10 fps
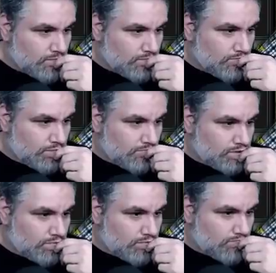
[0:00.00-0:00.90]
Still not
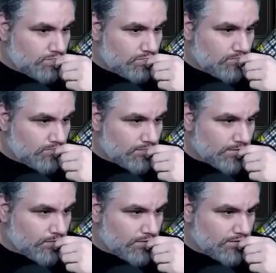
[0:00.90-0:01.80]
enough to do two things.
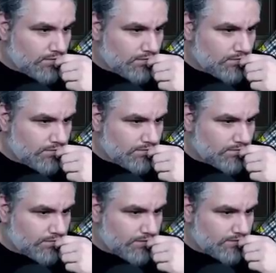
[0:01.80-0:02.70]
Wait, one, two, three,
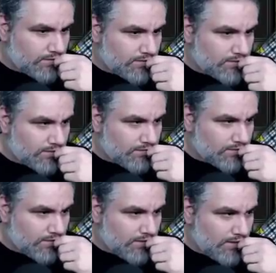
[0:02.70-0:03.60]
four, five, six,
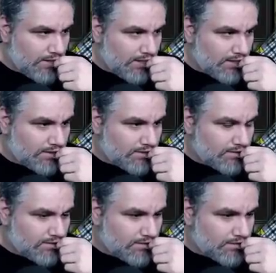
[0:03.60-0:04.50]
seven, eight.
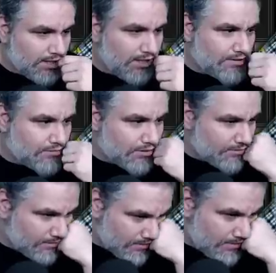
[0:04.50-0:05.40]
Yeah, that's
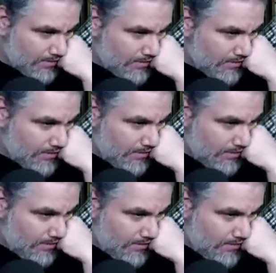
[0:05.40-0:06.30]
rough.
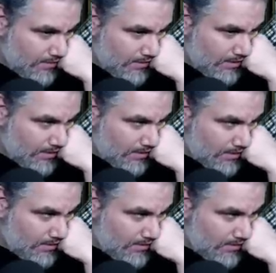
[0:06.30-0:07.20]
That
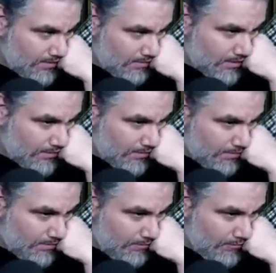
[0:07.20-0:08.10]
is a roughy,
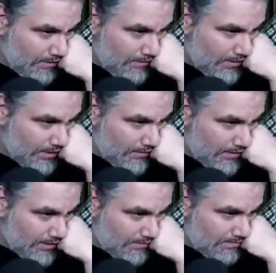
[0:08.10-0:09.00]
roughy
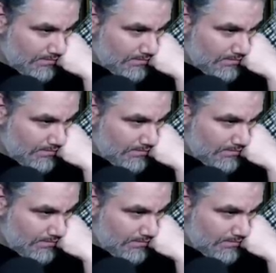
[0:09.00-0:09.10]
duffy.